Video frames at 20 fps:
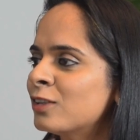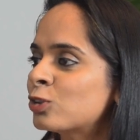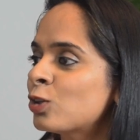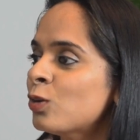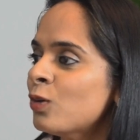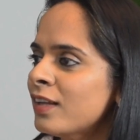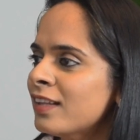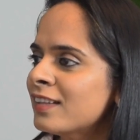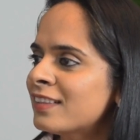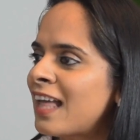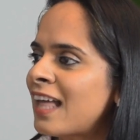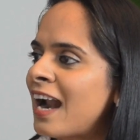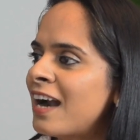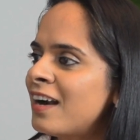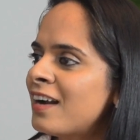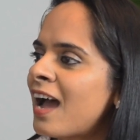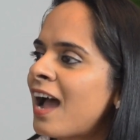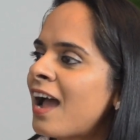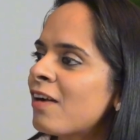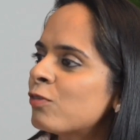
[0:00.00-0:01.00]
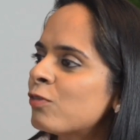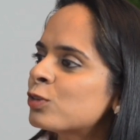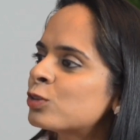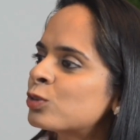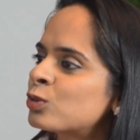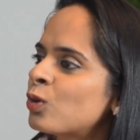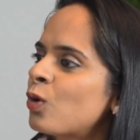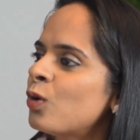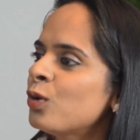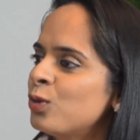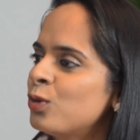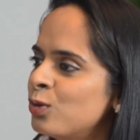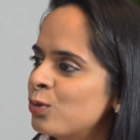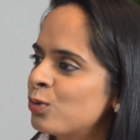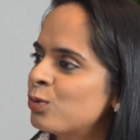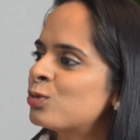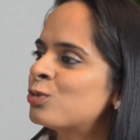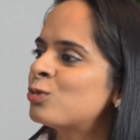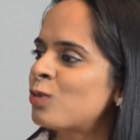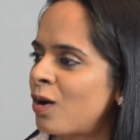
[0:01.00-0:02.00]
So that I was so
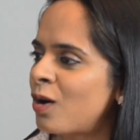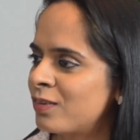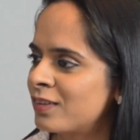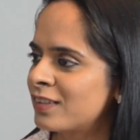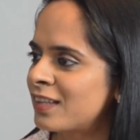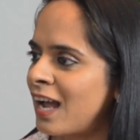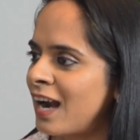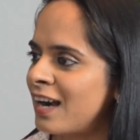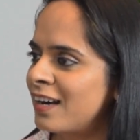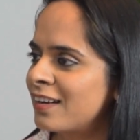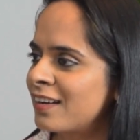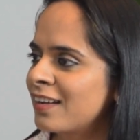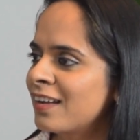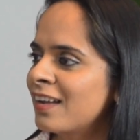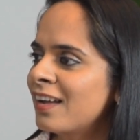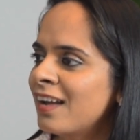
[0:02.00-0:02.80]
used to out that.